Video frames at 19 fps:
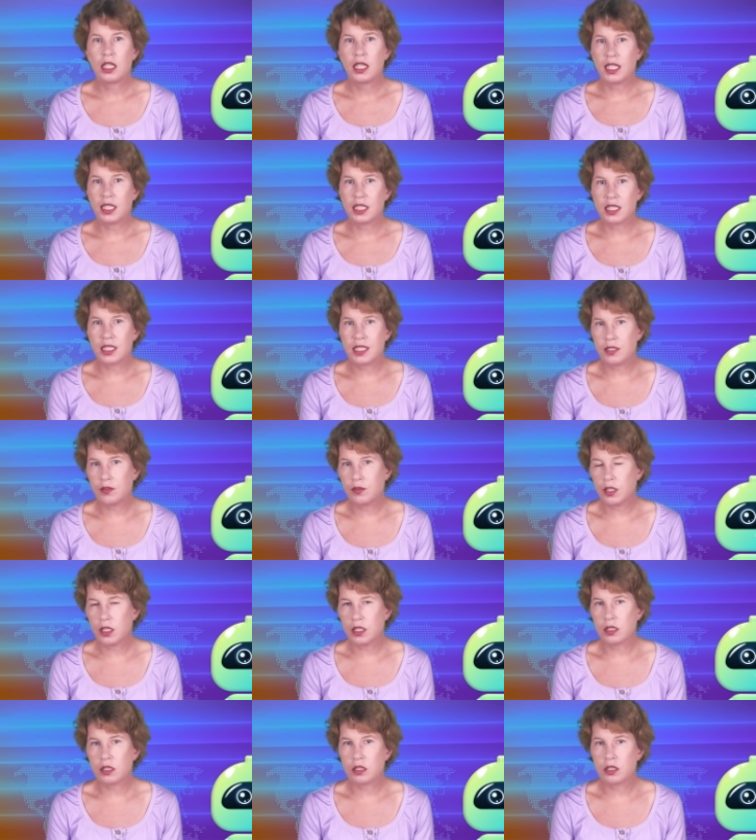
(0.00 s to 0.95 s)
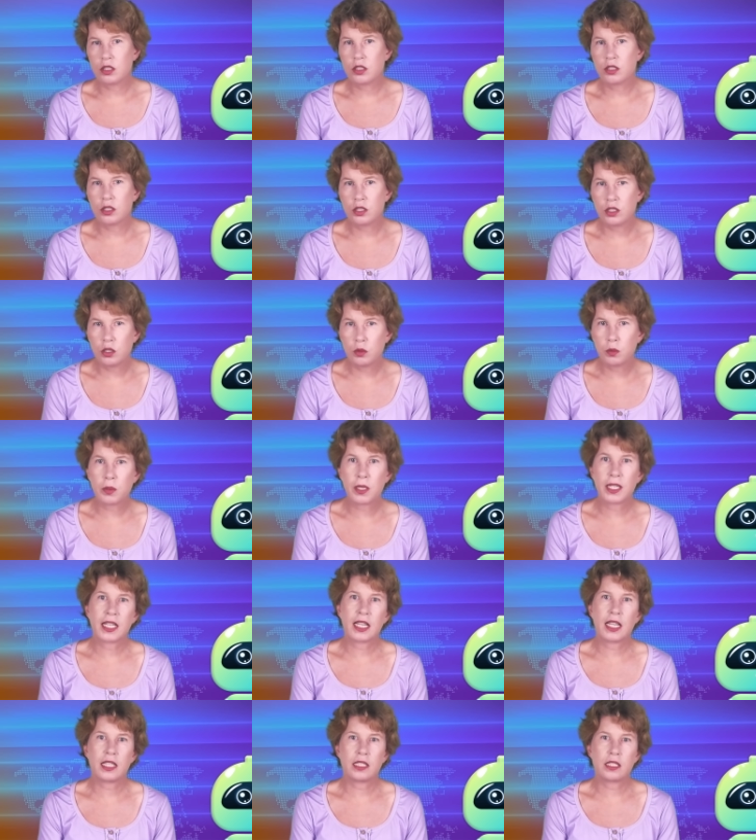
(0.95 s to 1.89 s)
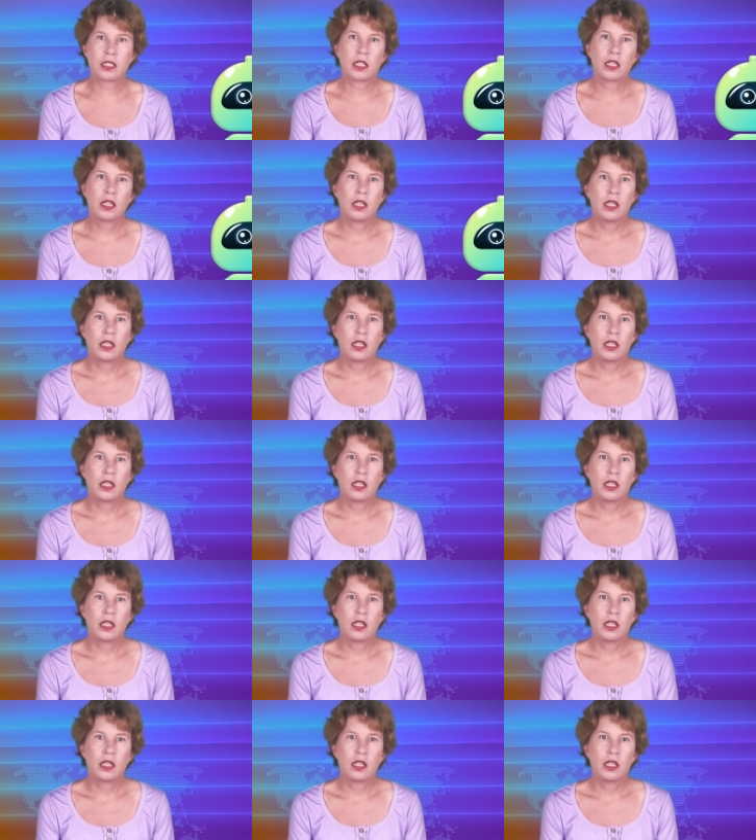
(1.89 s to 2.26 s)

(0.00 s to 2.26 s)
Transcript: and difficult to duplicate.